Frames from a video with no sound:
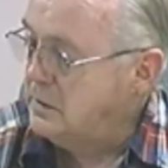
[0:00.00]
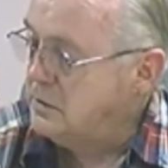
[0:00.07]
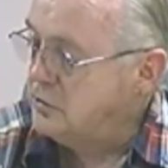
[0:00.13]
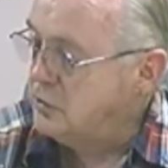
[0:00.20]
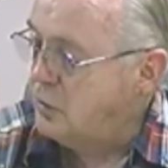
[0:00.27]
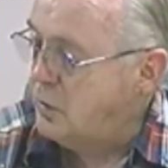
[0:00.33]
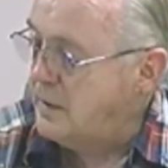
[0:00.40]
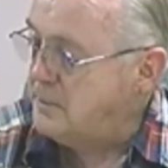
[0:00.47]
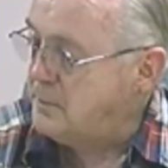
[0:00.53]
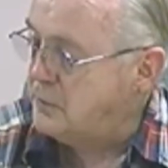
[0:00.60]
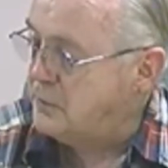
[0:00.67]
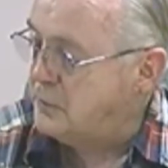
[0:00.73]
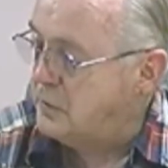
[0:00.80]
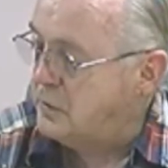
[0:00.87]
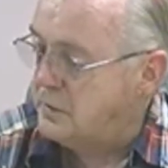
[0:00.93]
so I
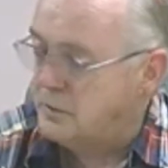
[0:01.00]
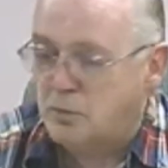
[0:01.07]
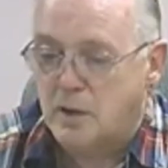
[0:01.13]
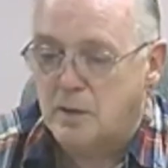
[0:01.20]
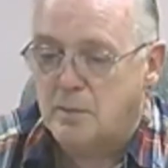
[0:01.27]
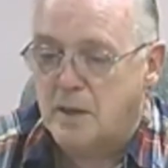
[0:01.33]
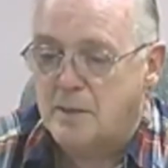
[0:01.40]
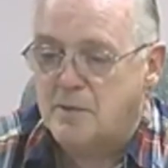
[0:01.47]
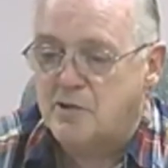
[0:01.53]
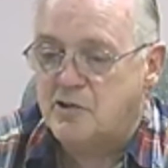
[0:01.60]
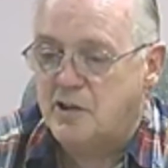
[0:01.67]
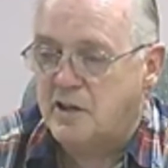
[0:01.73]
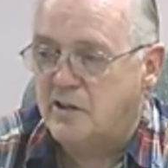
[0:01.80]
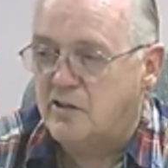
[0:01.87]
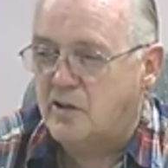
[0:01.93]
prefer to run my
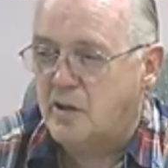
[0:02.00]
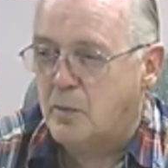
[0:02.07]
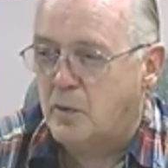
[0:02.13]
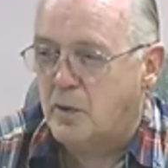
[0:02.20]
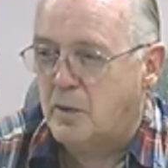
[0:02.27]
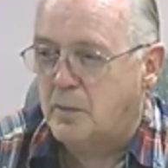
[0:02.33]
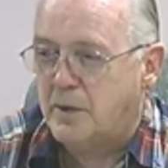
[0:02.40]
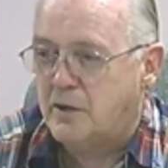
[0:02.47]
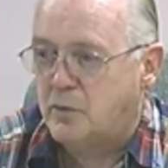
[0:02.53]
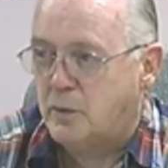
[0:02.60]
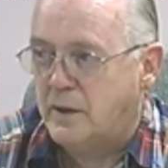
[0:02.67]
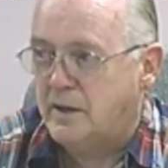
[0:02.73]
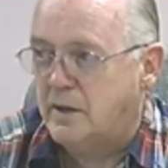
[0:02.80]
machines somewhere between